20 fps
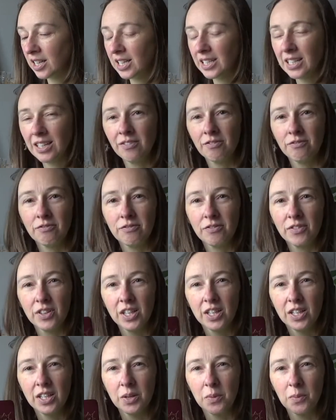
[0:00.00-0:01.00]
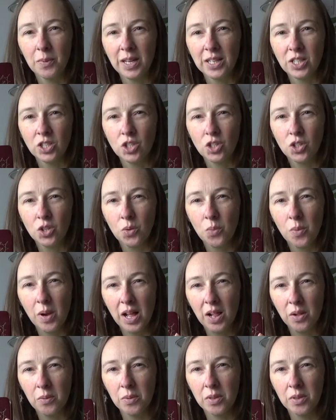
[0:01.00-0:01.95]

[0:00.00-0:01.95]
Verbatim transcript: I didn't feel that it went too well